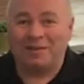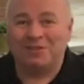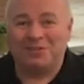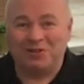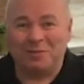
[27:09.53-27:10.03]

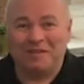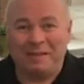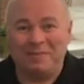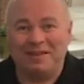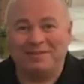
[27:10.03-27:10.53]
to the job of
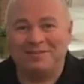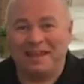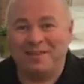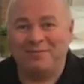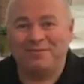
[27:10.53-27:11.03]
keeping things
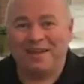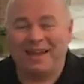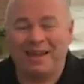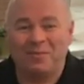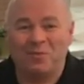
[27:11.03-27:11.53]
safe
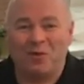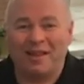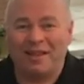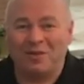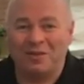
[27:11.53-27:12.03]
while
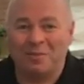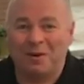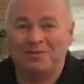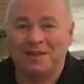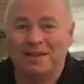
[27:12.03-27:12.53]
they go in the
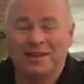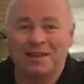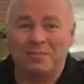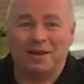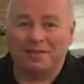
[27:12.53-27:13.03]
post.
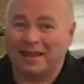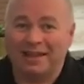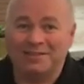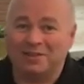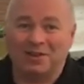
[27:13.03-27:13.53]
But the
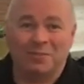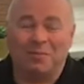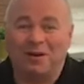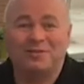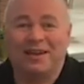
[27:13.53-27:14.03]
guys at the Cardboard
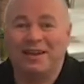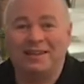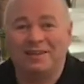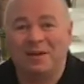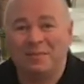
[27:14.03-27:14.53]
Box
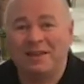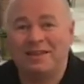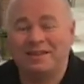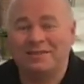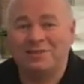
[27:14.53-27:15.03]
Company,
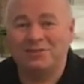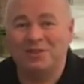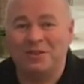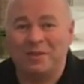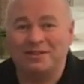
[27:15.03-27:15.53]
they just do
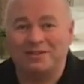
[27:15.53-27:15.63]
an amazing